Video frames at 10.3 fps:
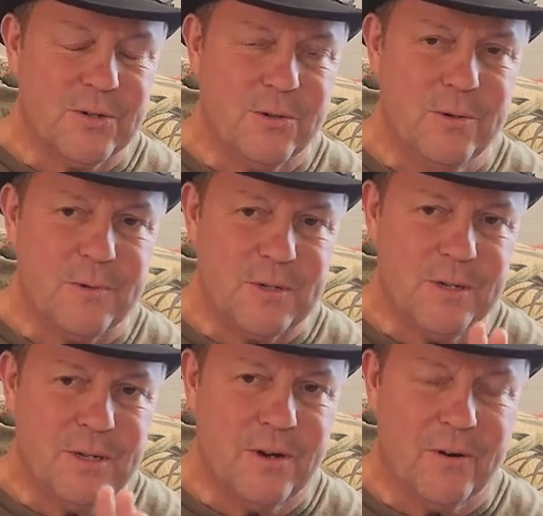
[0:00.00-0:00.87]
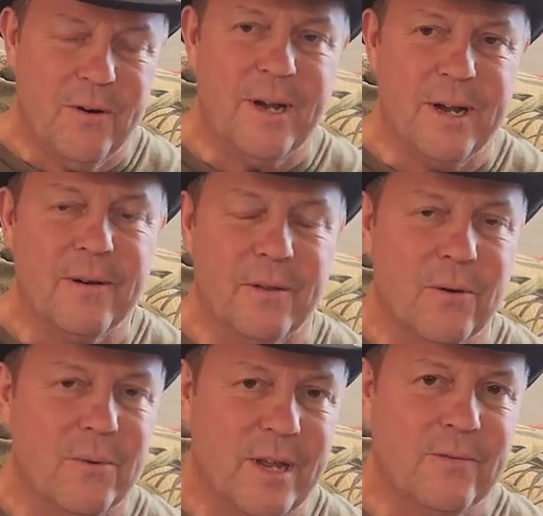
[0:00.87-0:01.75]
troops in Ukraine,
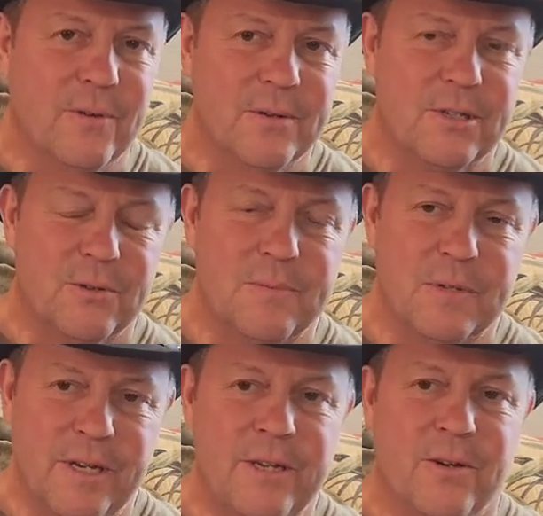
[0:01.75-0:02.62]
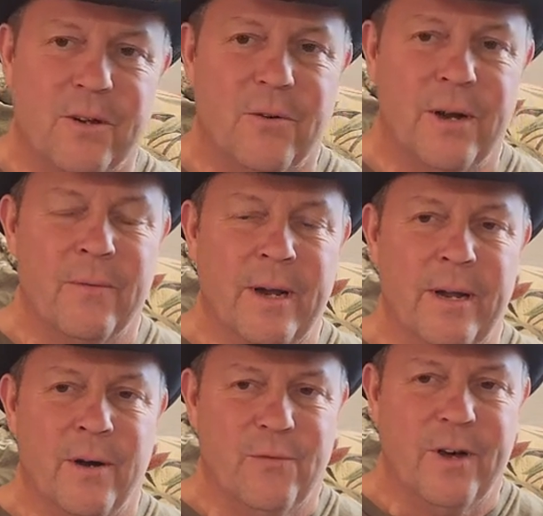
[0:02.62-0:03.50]
although we have U.S. troops in Ukraine right
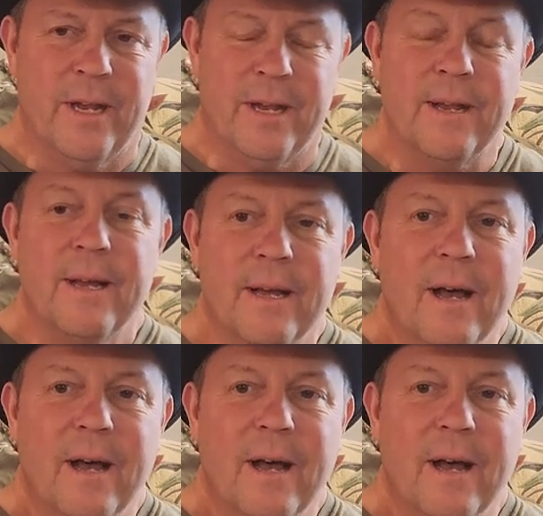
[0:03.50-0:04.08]
now fighting.